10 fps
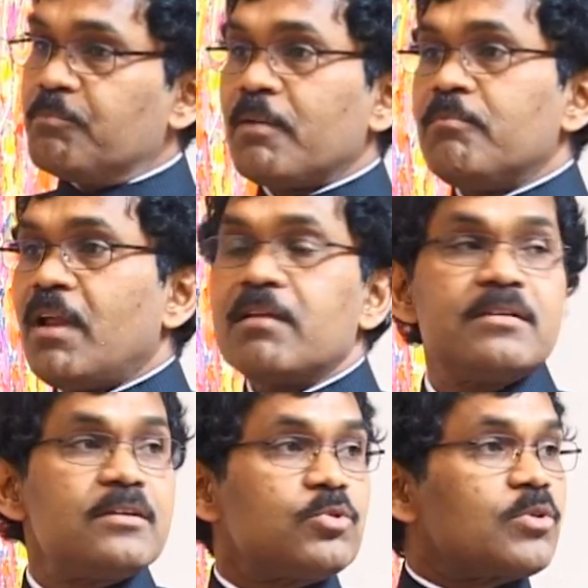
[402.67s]
from
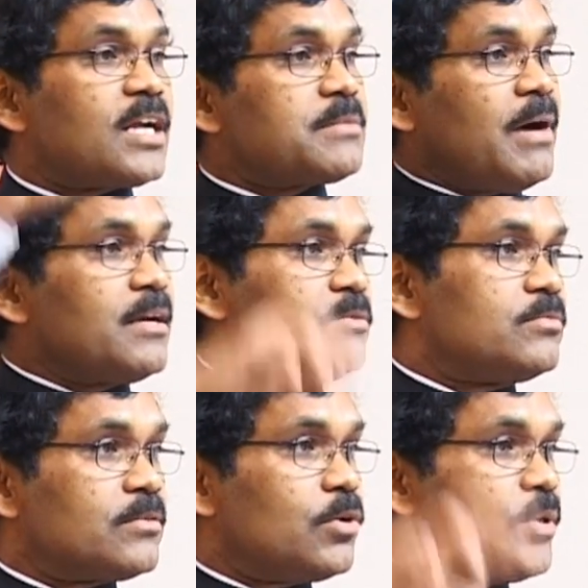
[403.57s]
London to
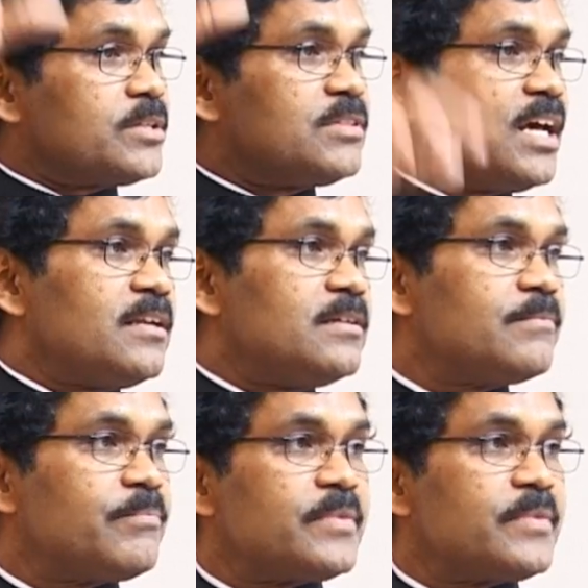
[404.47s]
Kathmandu on the way to Delhi.